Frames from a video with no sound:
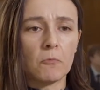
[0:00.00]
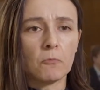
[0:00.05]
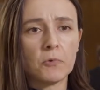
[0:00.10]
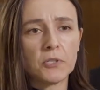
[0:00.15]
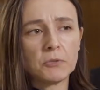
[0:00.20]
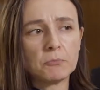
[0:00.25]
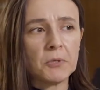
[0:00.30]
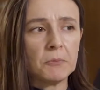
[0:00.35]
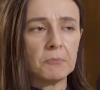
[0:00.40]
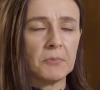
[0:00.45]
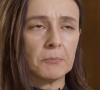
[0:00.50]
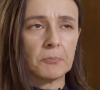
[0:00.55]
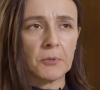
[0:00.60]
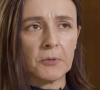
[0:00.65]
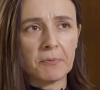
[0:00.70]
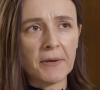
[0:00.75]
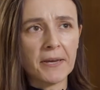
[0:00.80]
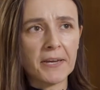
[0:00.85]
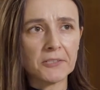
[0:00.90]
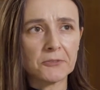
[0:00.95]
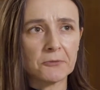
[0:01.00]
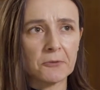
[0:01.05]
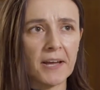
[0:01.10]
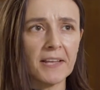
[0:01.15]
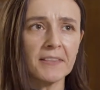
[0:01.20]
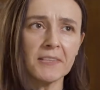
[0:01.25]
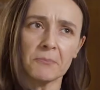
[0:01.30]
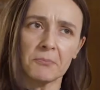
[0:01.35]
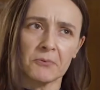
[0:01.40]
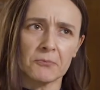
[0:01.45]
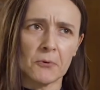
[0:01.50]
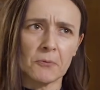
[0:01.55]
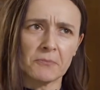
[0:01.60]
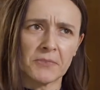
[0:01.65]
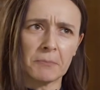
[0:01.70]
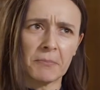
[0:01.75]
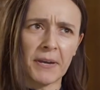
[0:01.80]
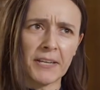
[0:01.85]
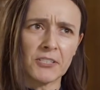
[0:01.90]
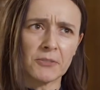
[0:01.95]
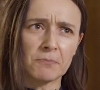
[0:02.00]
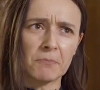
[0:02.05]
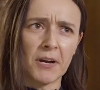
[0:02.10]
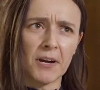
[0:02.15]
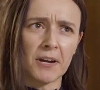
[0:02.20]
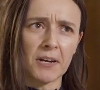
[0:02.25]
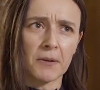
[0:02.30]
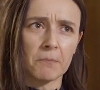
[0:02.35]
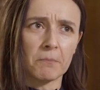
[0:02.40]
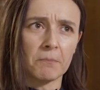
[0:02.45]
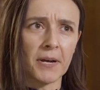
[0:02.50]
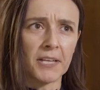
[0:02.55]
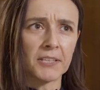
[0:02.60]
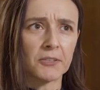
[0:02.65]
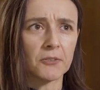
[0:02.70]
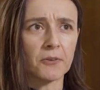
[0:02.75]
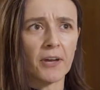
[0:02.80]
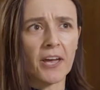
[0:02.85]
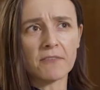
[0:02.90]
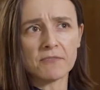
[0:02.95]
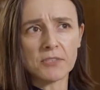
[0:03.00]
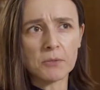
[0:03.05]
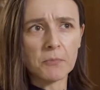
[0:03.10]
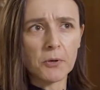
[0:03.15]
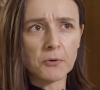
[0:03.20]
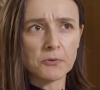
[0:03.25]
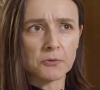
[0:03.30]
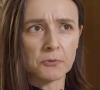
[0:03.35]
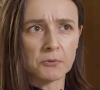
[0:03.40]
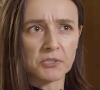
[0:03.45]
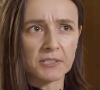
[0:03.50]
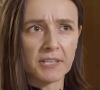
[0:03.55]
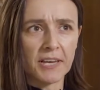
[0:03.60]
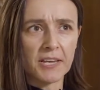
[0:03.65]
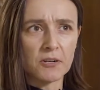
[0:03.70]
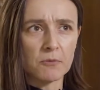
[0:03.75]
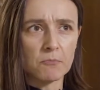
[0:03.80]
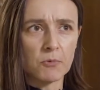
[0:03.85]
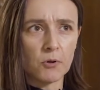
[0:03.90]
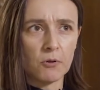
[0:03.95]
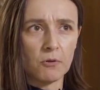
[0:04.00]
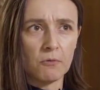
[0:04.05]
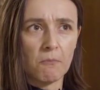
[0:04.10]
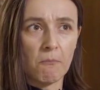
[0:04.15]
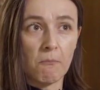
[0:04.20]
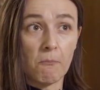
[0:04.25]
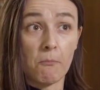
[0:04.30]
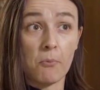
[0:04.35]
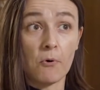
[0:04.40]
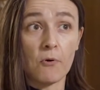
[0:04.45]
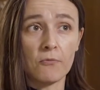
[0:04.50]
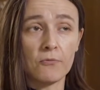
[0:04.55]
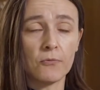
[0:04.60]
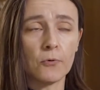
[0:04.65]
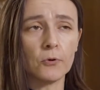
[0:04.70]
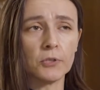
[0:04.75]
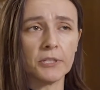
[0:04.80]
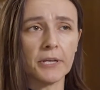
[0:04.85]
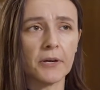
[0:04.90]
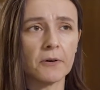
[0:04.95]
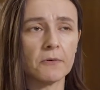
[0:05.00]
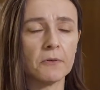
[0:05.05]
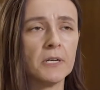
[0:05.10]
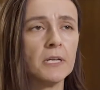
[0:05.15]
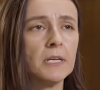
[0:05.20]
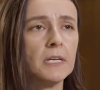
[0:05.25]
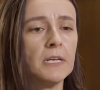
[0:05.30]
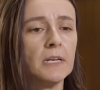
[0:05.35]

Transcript: Would we be prepared to underperform the benchmark but to have the most sustainable portfolio?